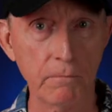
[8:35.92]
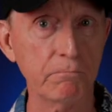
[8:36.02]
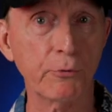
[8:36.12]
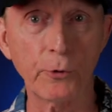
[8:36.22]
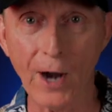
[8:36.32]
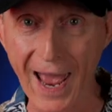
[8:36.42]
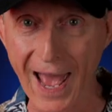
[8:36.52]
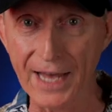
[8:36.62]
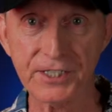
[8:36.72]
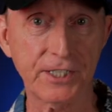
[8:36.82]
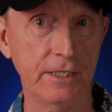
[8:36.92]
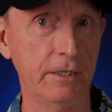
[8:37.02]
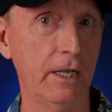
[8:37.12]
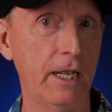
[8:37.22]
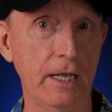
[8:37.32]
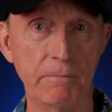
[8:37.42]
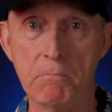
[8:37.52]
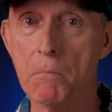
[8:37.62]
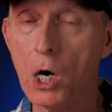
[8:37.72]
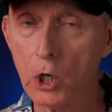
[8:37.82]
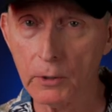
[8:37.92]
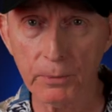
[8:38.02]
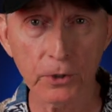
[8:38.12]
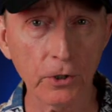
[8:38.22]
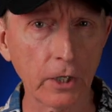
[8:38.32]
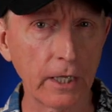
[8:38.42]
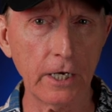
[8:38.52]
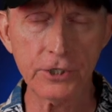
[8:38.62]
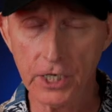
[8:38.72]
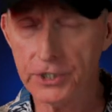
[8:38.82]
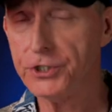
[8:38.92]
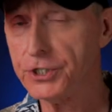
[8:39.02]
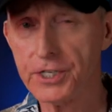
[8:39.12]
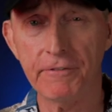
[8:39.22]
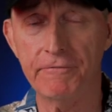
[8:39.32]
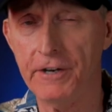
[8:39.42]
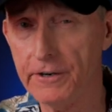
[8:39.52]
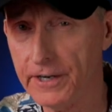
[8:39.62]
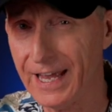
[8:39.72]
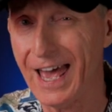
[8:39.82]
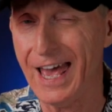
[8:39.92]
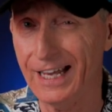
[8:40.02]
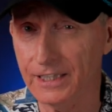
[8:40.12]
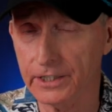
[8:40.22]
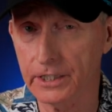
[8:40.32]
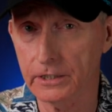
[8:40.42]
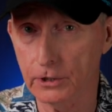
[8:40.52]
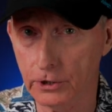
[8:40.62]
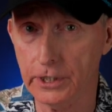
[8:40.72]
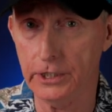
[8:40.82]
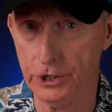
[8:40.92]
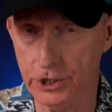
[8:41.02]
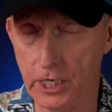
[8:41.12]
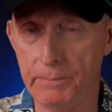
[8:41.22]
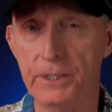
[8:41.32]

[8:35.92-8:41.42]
brass and marble, and it's just a very elegant-looking ship.